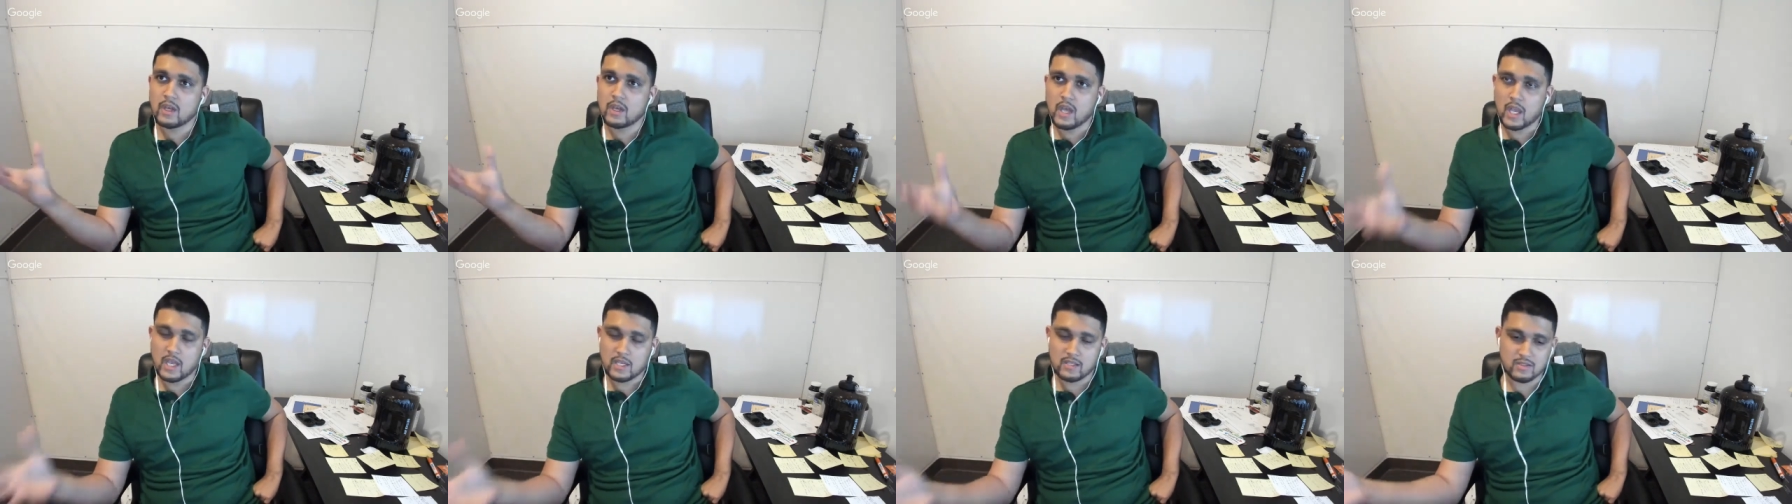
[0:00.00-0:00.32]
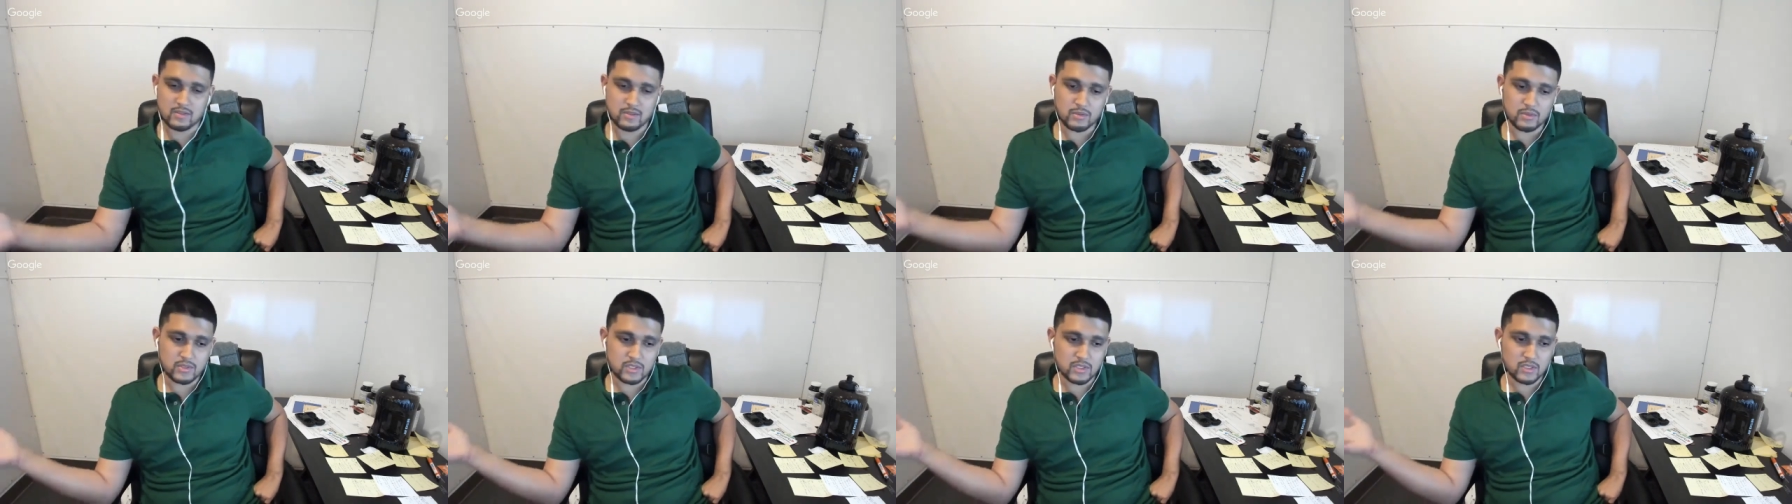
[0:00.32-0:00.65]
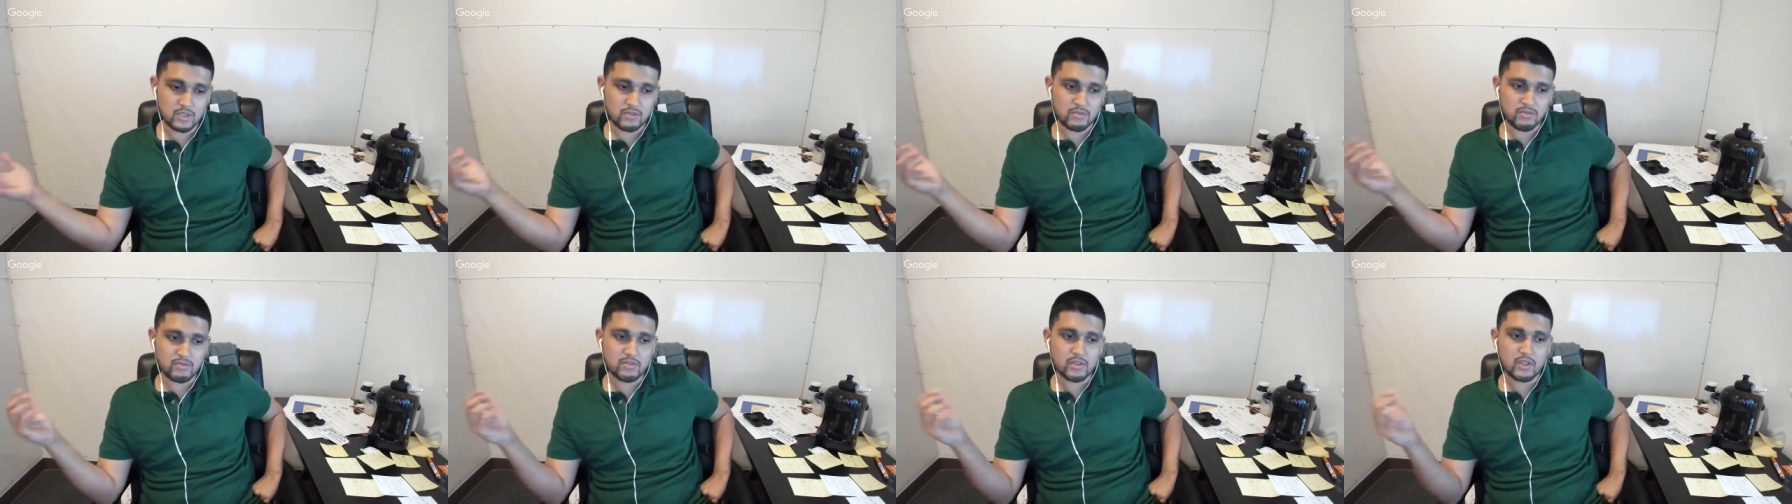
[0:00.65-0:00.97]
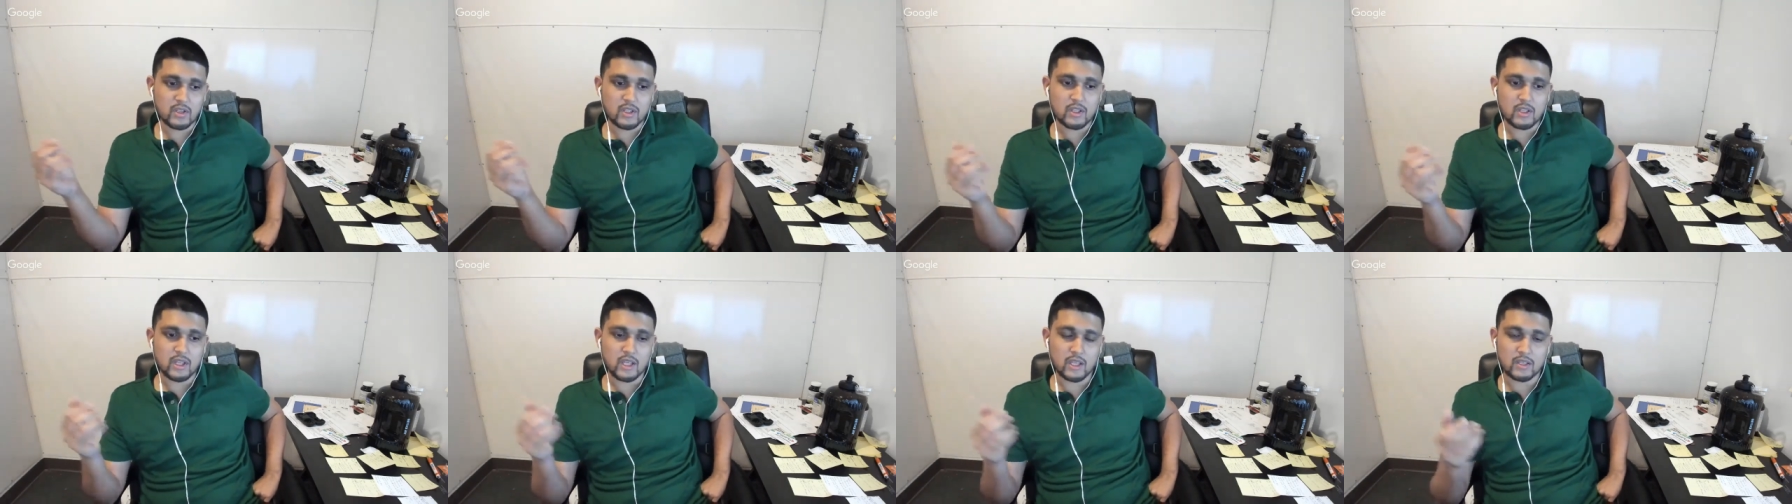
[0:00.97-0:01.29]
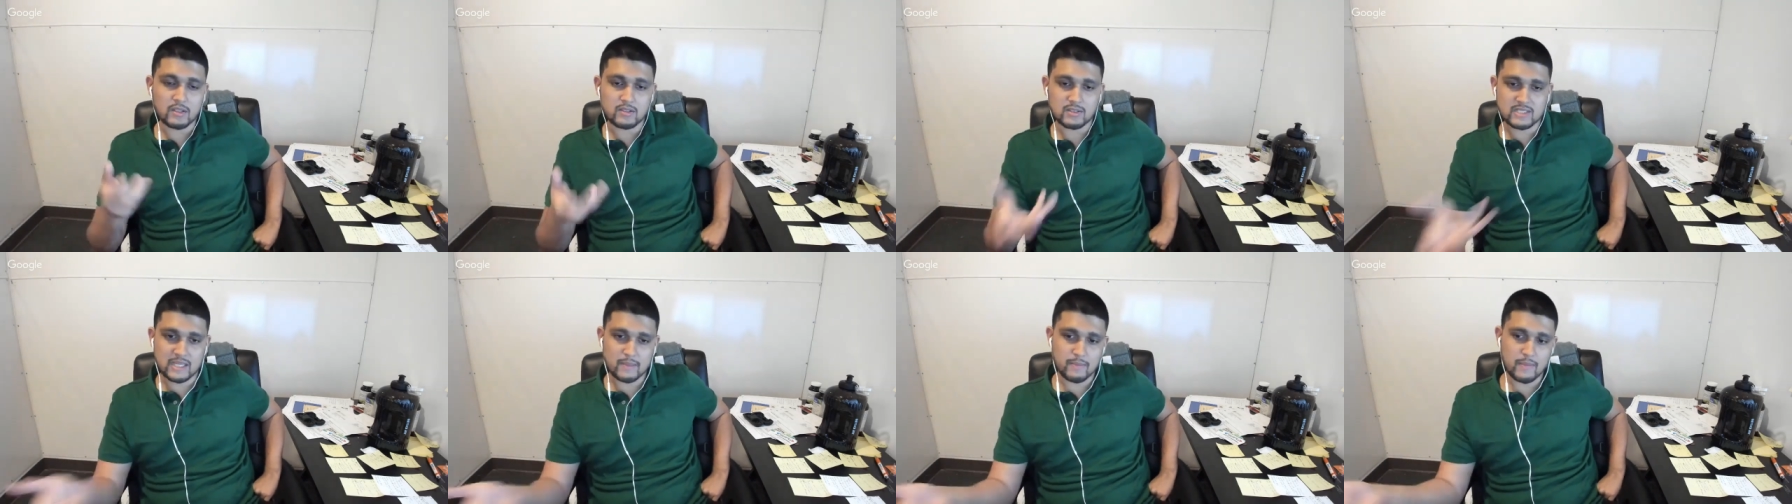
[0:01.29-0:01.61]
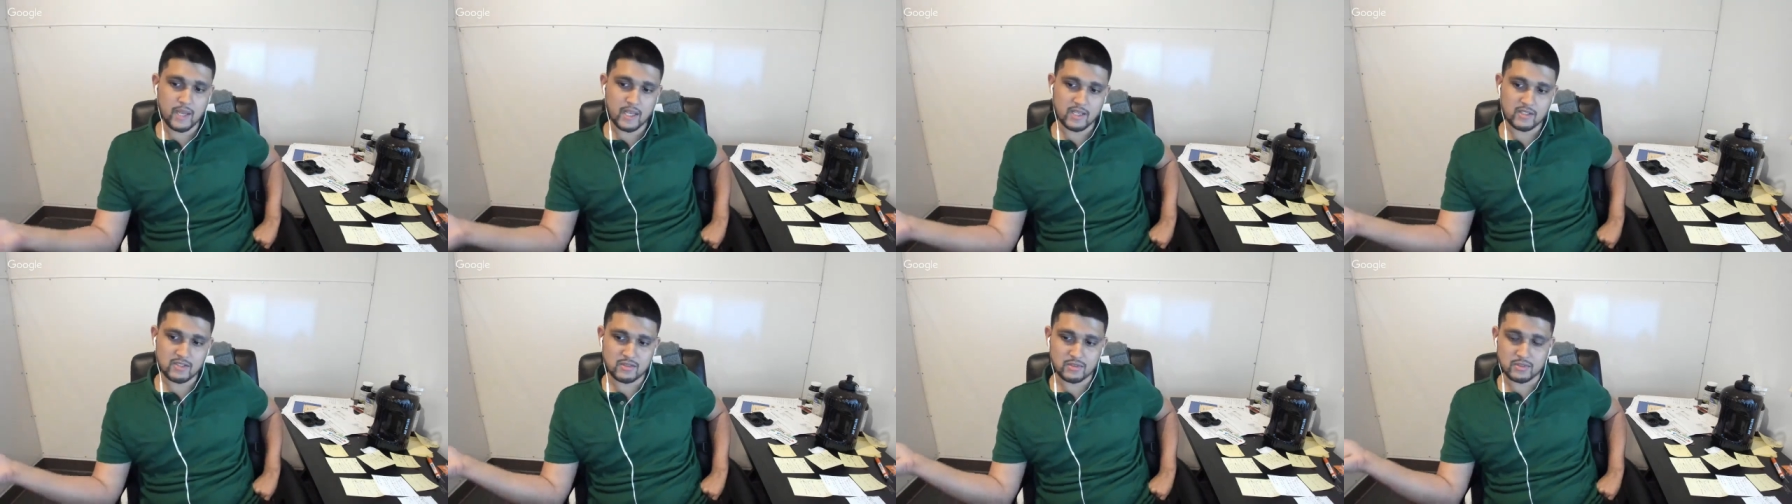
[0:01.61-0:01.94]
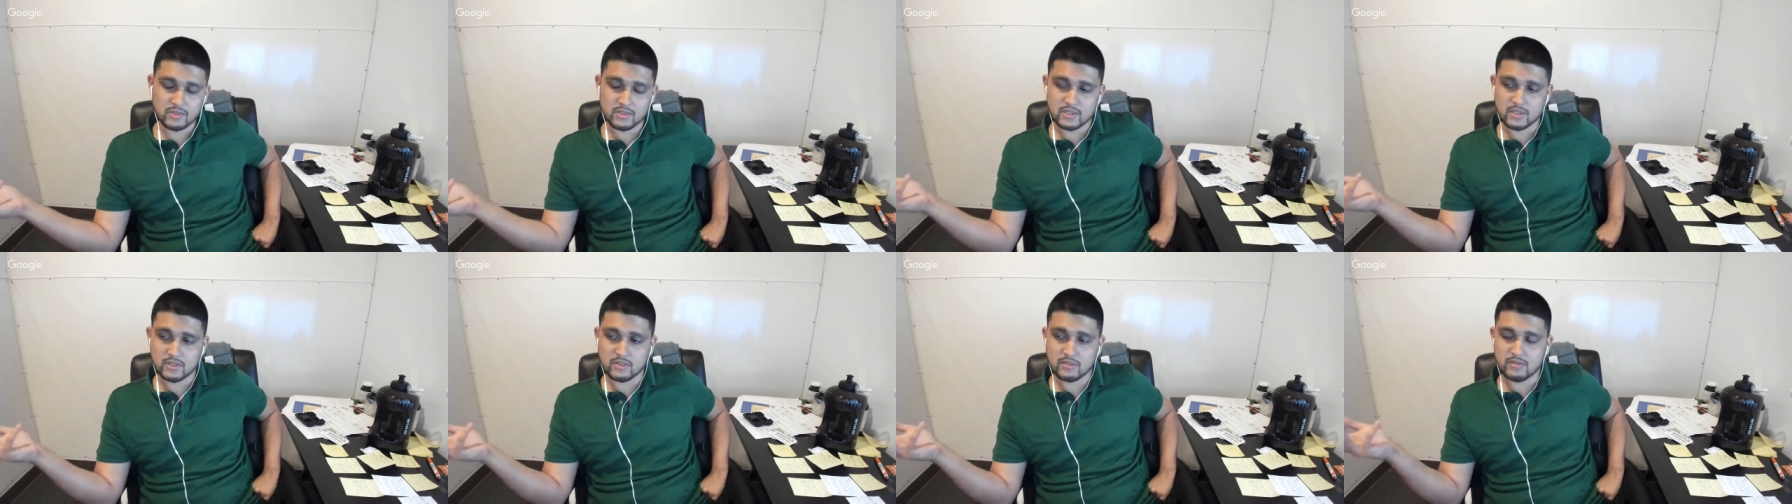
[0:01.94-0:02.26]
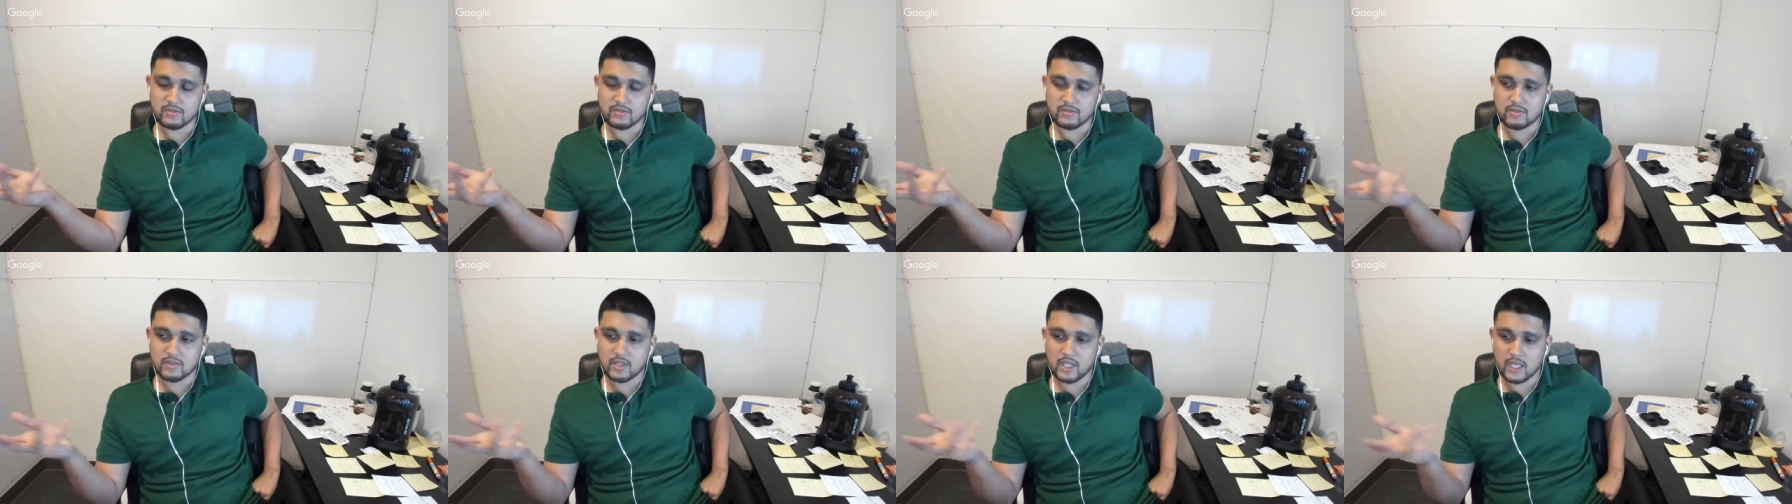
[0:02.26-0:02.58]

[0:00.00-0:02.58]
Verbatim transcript: exclusive and semi-exclusive.